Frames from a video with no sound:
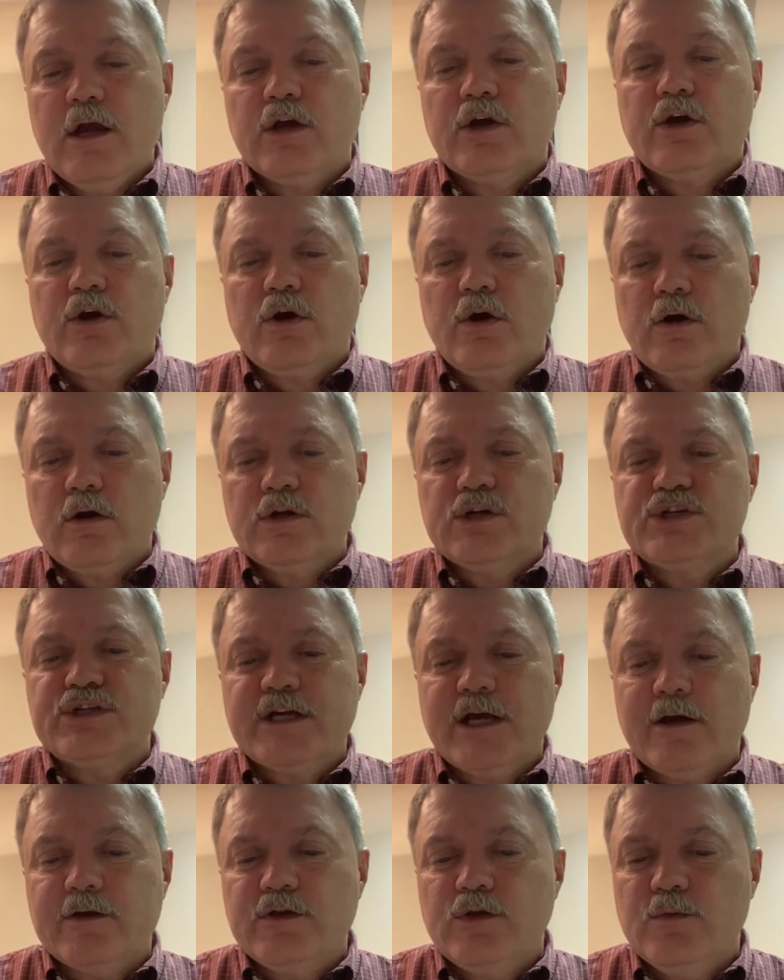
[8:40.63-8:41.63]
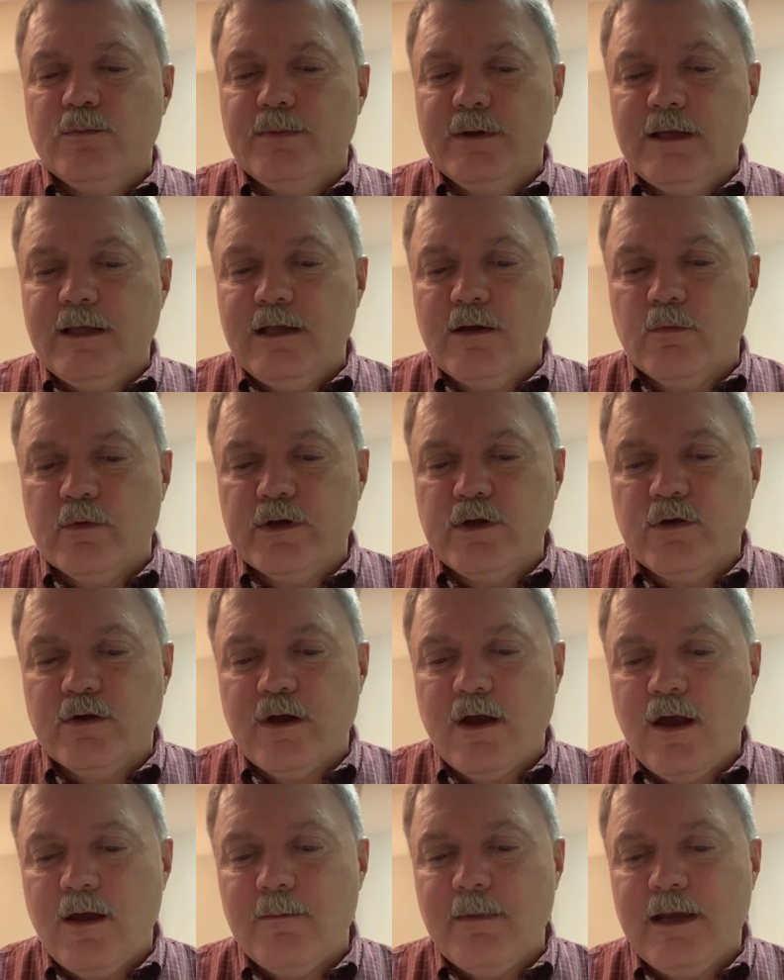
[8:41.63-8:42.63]
Cursed shall you be when you
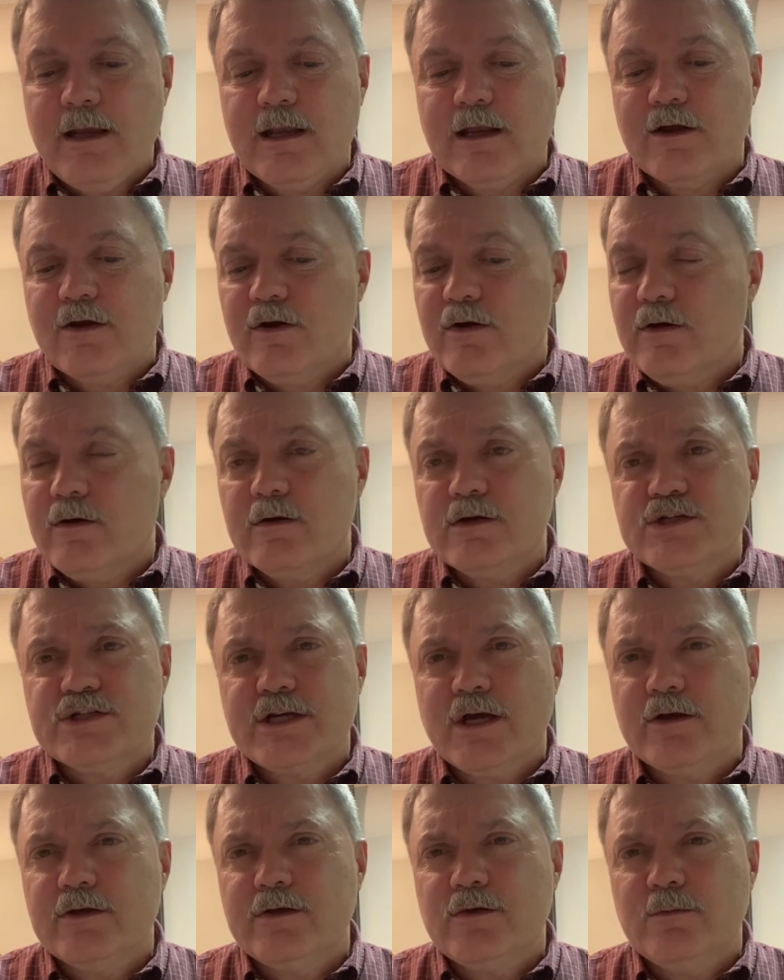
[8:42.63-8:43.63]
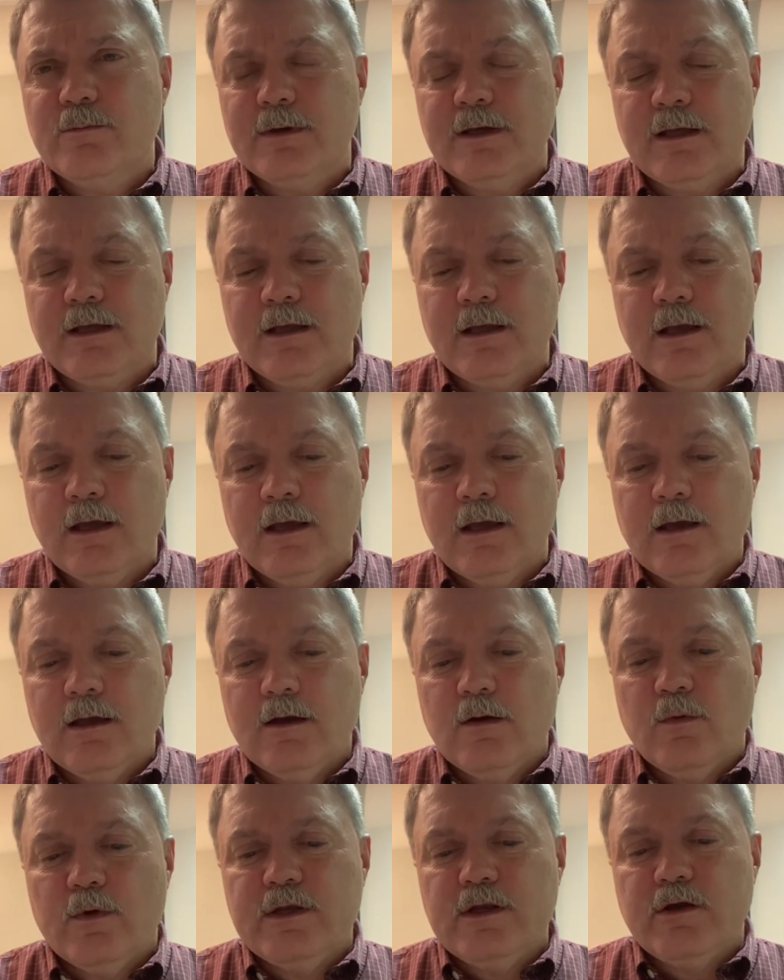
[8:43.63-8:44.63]
come in, and cursed shall you be
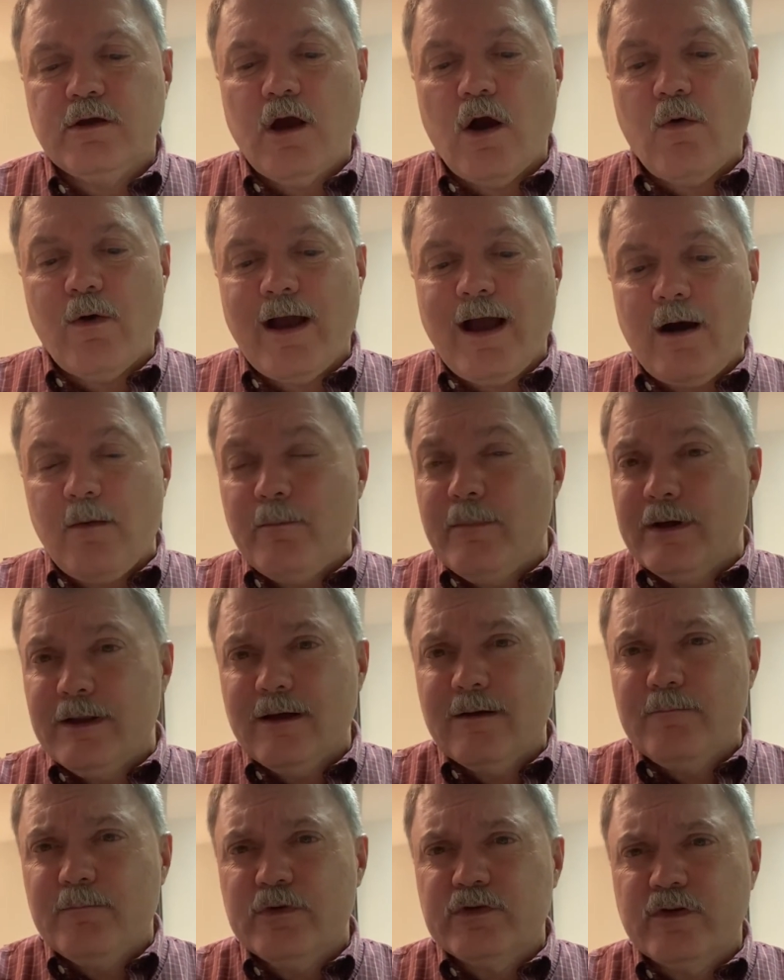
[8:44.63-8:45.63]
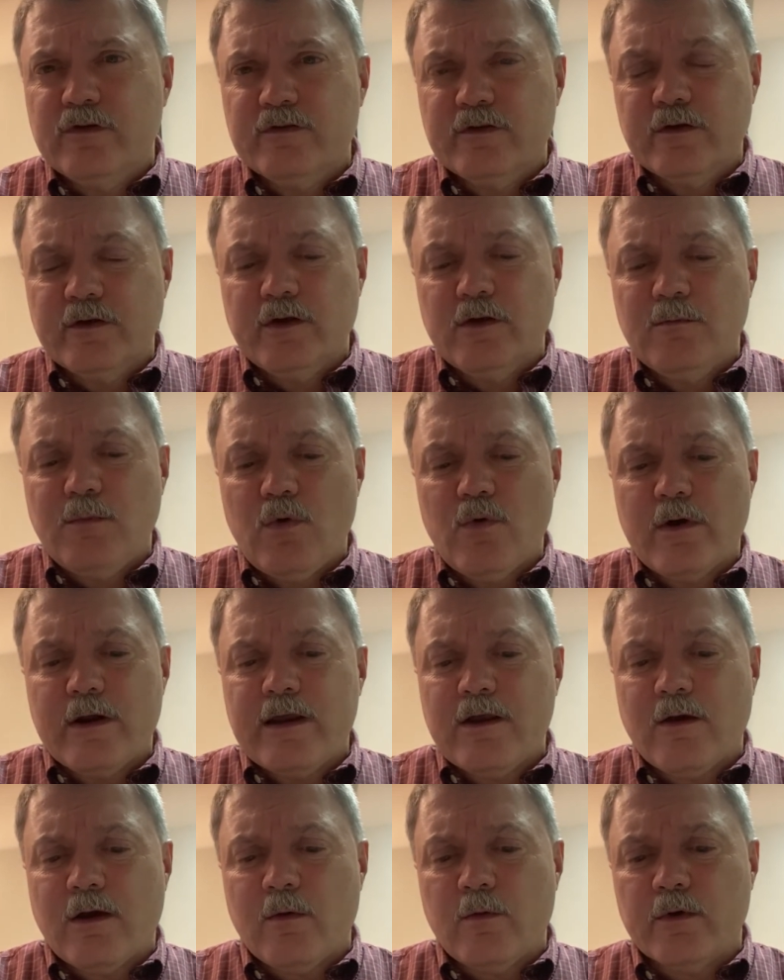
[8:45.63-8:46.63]
when you go out. But there's a little more
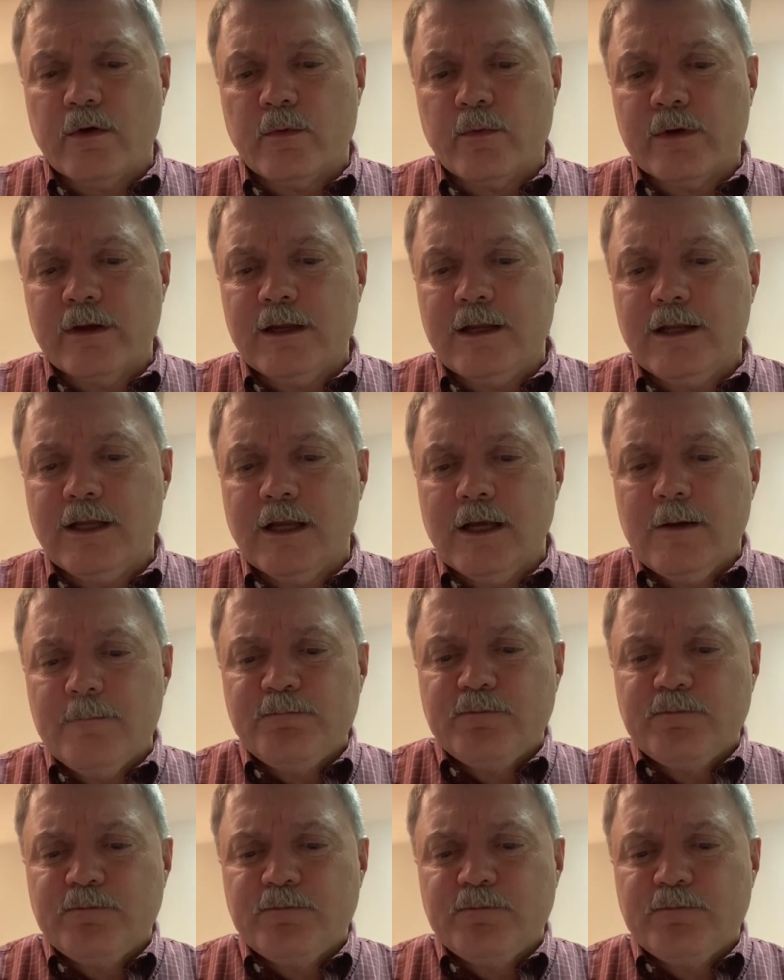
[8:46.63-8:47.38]
here I want to read.